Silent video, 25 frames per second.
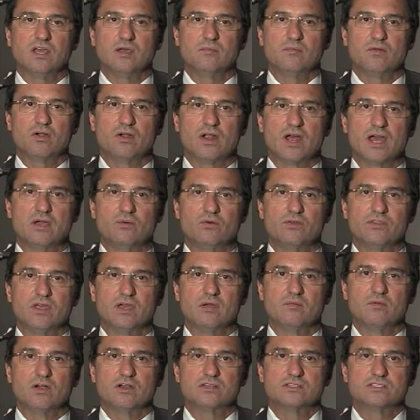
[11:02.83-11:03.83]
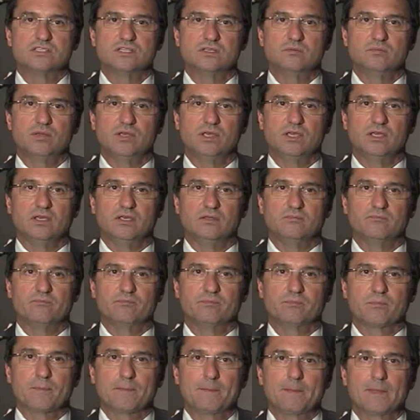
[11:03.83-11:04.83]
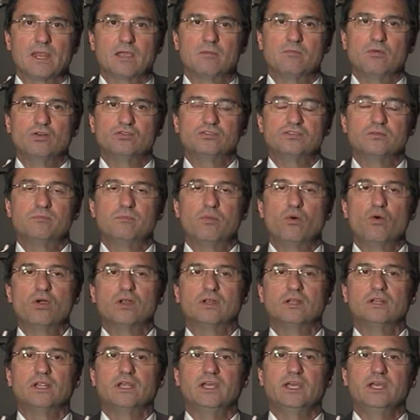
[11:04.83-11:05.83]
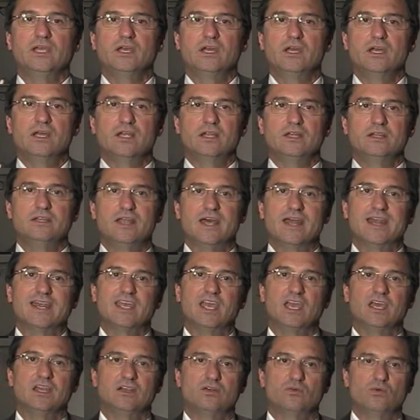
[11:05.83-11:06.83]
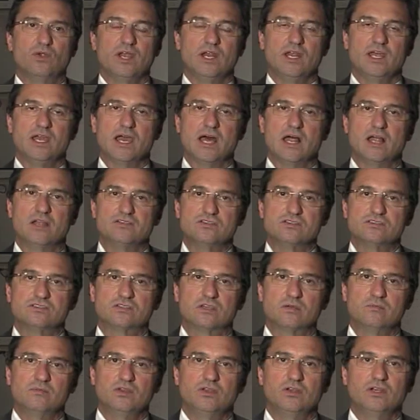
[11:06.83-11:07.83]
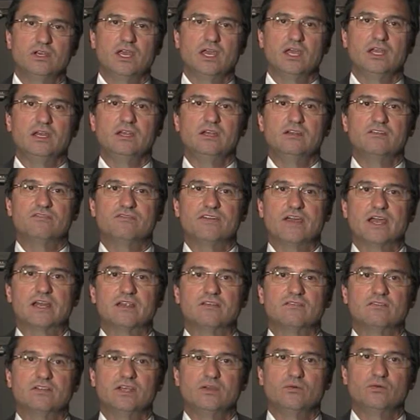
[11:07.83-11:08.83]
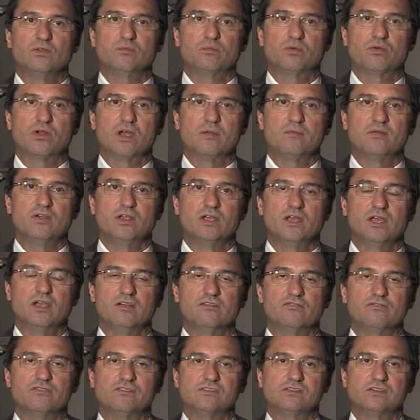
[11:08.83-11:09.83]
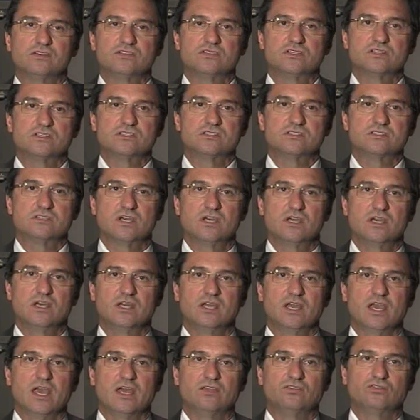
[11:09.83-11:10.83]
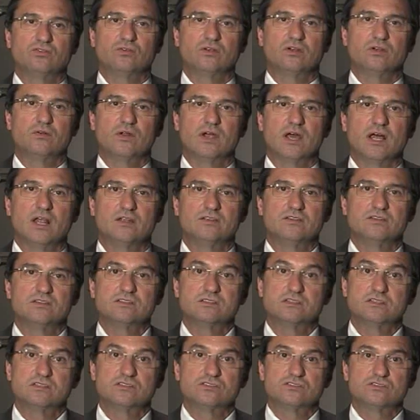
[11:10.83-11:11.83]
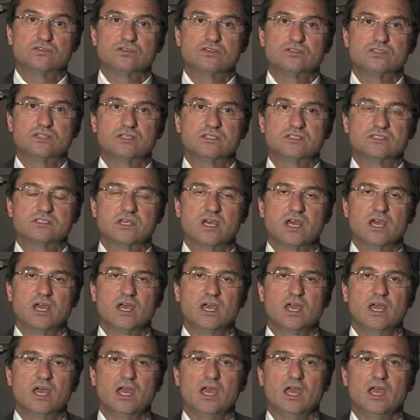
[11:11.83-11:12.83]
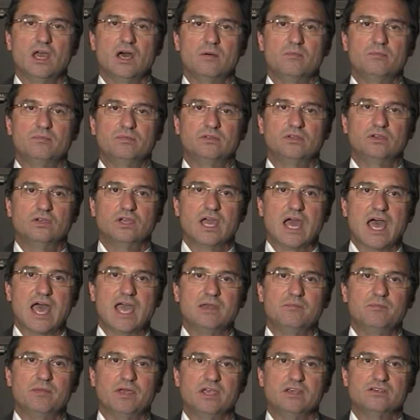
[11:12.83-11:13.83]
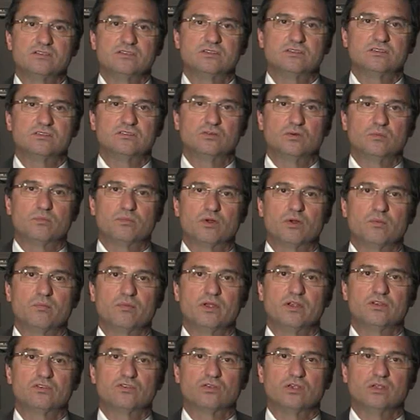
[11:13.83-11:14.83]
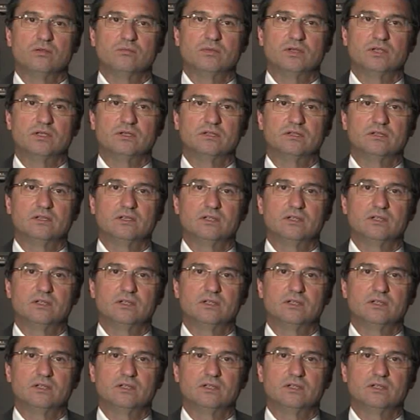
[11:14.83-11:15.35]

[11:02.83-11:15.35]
MRI with MRCP. Most importantly, dedicated radiologists communicating effectively with primary care physicians, gastroenterologists, and surgeons help to guide patients to appropriate treatment.